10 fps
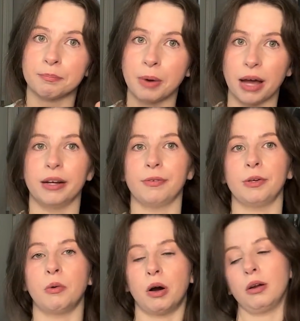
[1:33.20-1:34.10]
but if
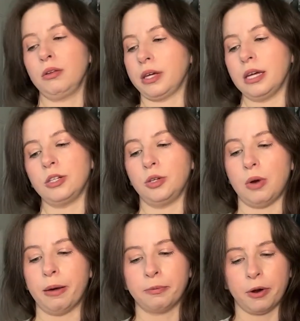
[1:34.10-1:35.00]
you are looking to
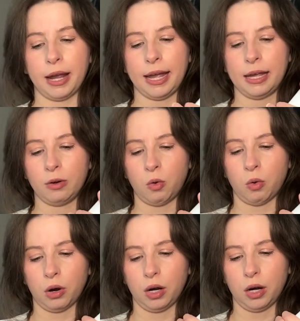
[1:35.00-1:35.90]
upgrade,
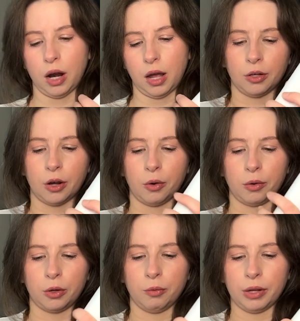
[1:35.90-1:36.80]
or
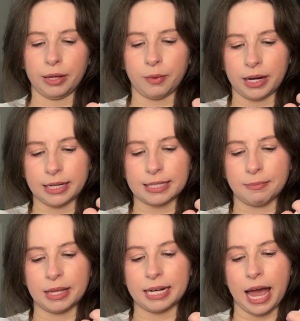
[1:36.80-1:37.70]
you really want
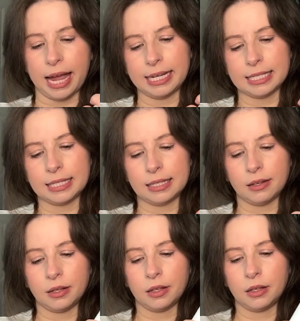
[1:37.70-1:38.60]
something nice,
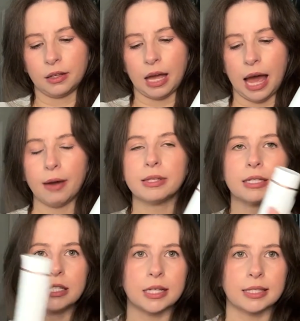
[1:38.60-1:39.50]
I would
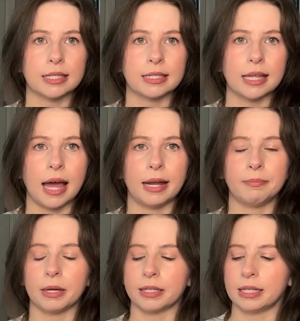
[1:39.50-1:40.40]
suggest this set
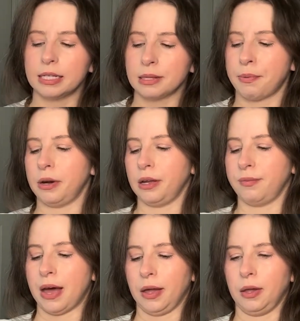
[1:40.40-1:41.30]
because it is a pretty good
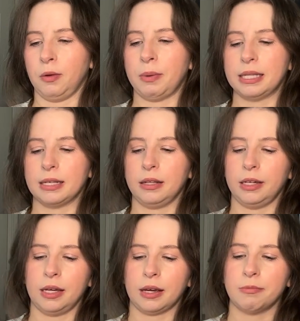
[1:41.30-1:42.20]
value.
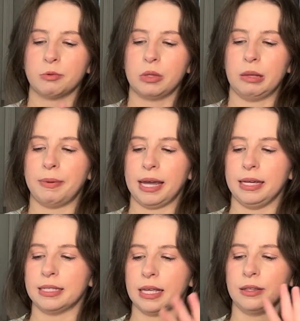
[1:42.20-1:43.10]
Basically, it comes with the
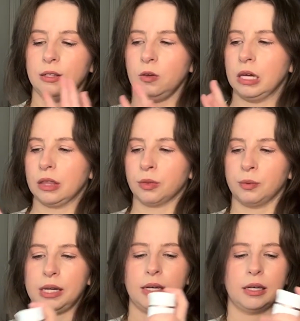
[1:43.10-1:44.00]
base, and then you get
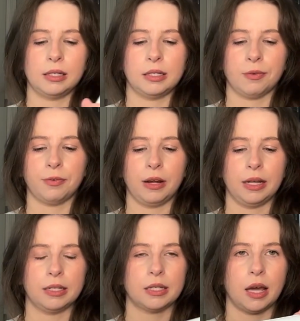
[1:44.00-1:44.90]
3
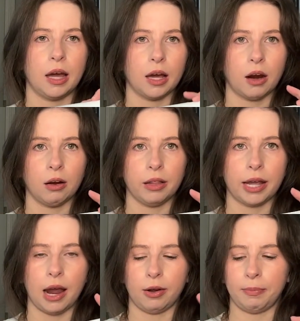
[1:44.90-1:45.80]
different curling
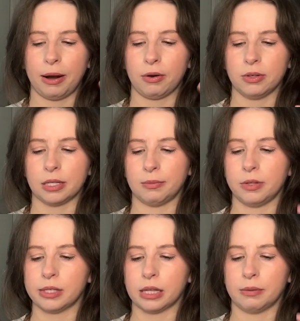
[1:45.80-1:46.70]
iron barrels, and I'm
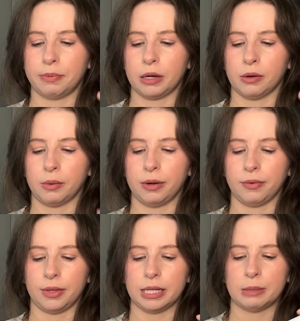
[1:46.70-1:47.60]
using the bigger one
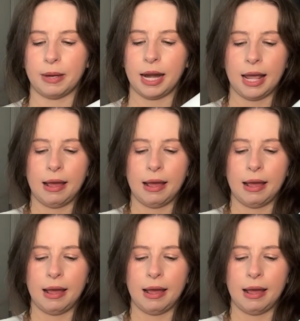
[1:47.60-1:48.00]
for this, but